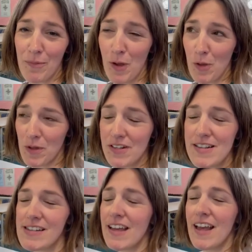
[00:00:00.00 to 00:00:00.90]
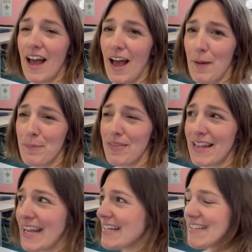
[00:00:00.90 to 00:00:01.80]
the moment.
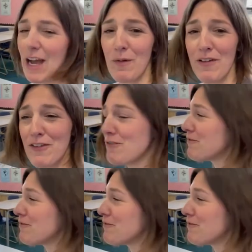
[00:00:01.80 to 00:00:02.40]
Ladies, how have you